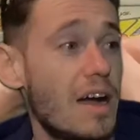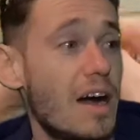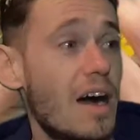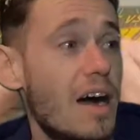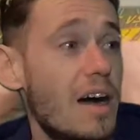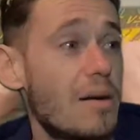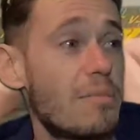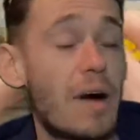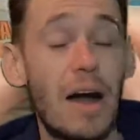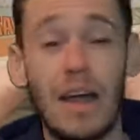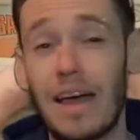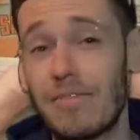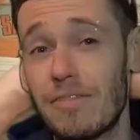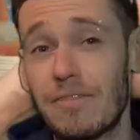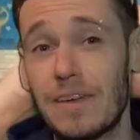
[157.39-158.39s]
I'll
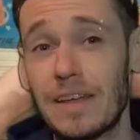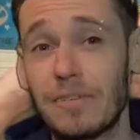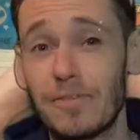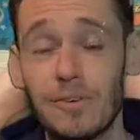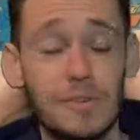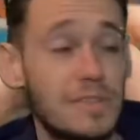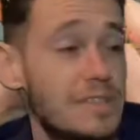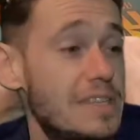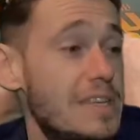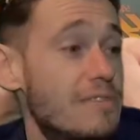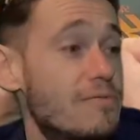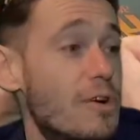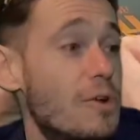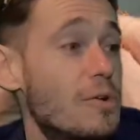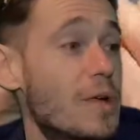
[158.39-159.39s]
have a flick through to see
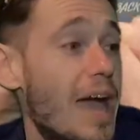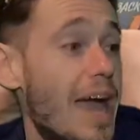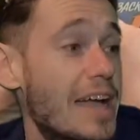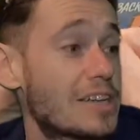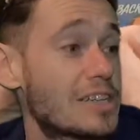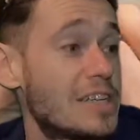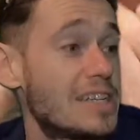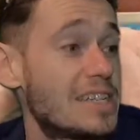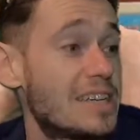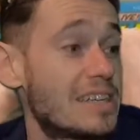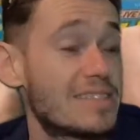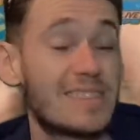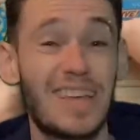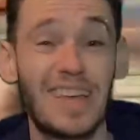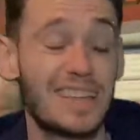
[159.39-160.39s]
if Rogue actually
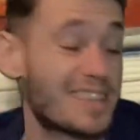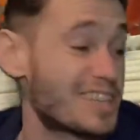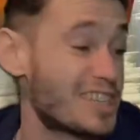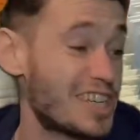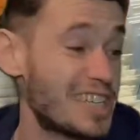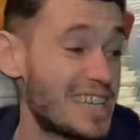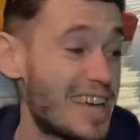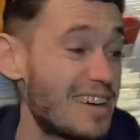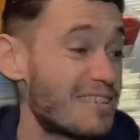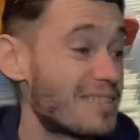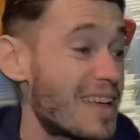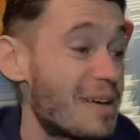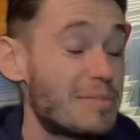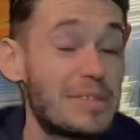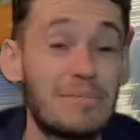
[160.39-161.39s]
does kick the shit out of
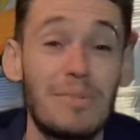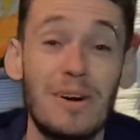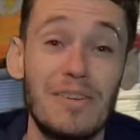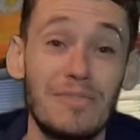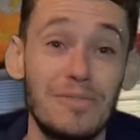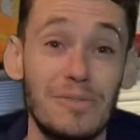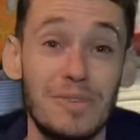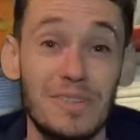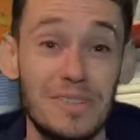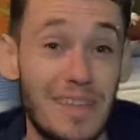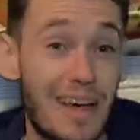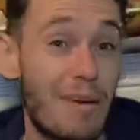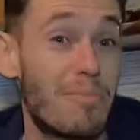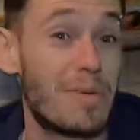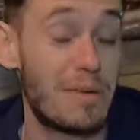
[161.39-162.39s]
Captain Marvel, because
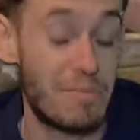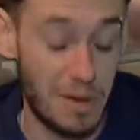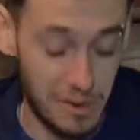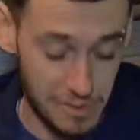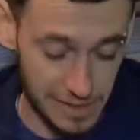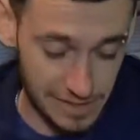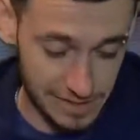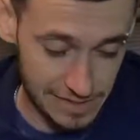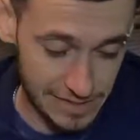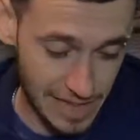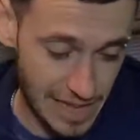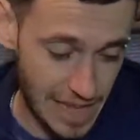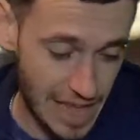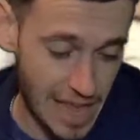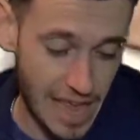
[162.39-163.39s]
that'll be a bonus.
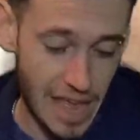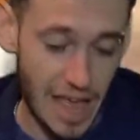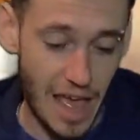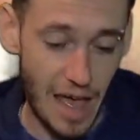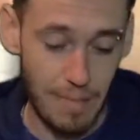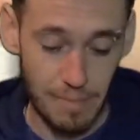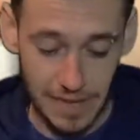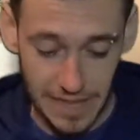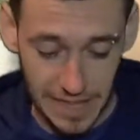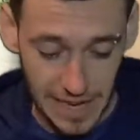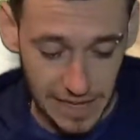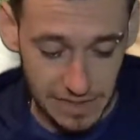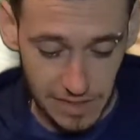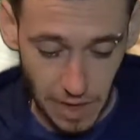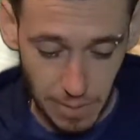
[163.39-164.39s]
The
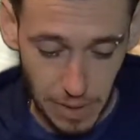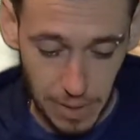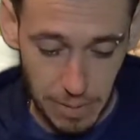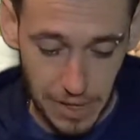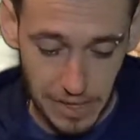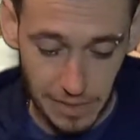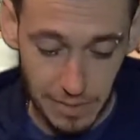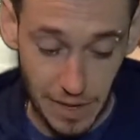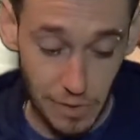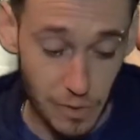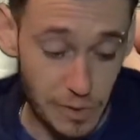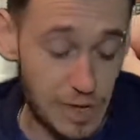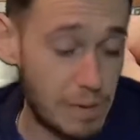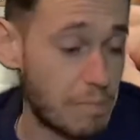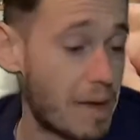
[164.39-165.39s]
next couple I picked up, they were
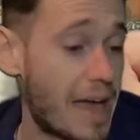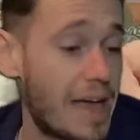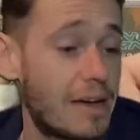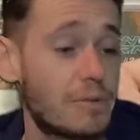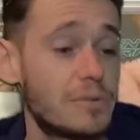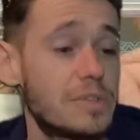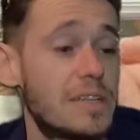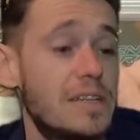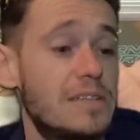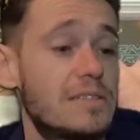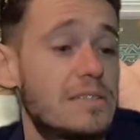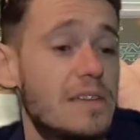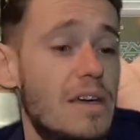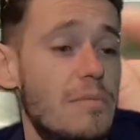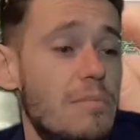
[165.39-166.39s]
only £1.
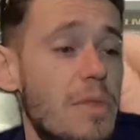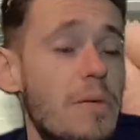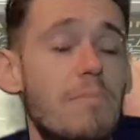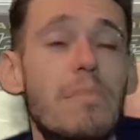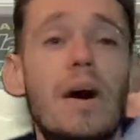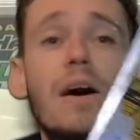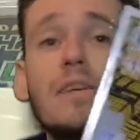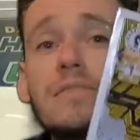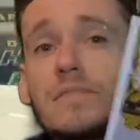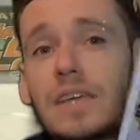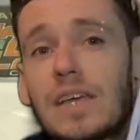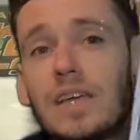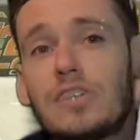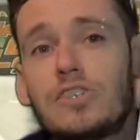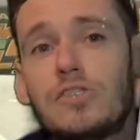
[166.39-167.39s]
It's The Mask
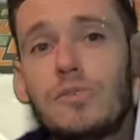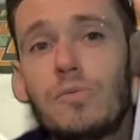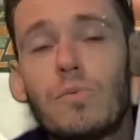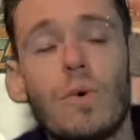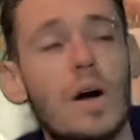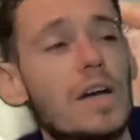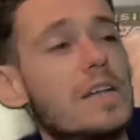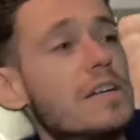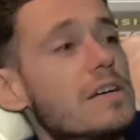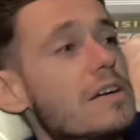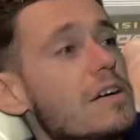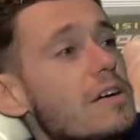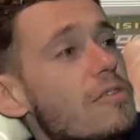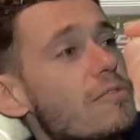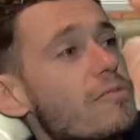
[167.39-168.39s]
issue 1
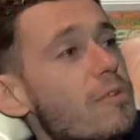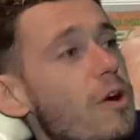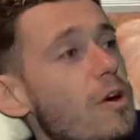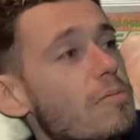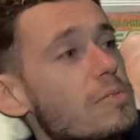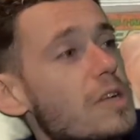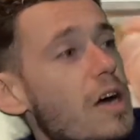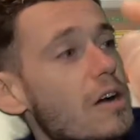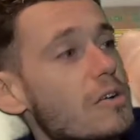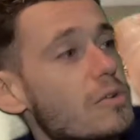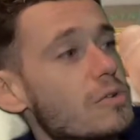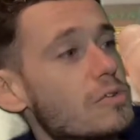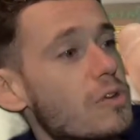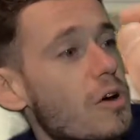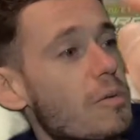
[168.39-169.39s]
from Dark
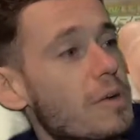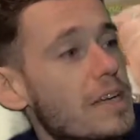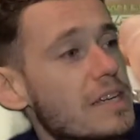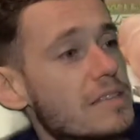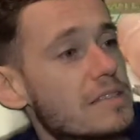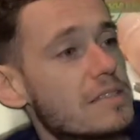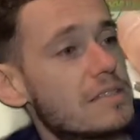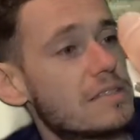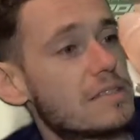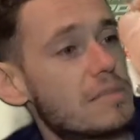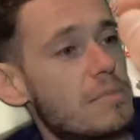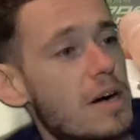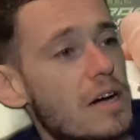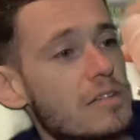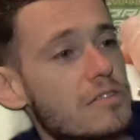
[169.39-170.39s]
Horse Comics. This is The
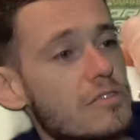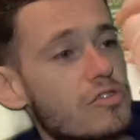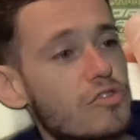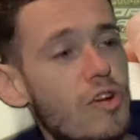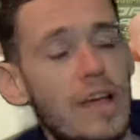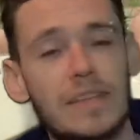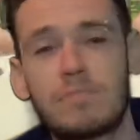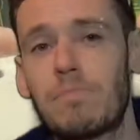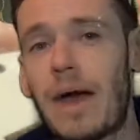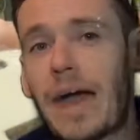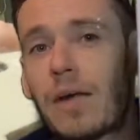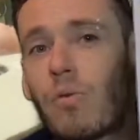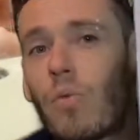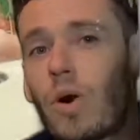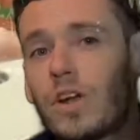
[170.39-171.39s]
Mask Strikes Back
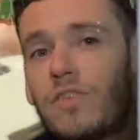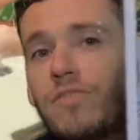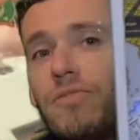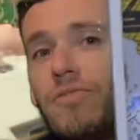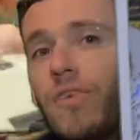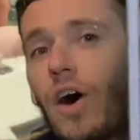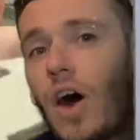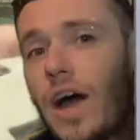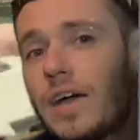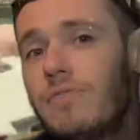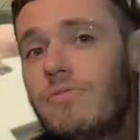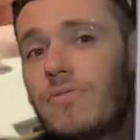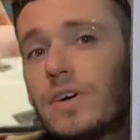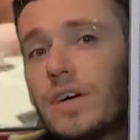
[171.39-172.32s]
1 of 5.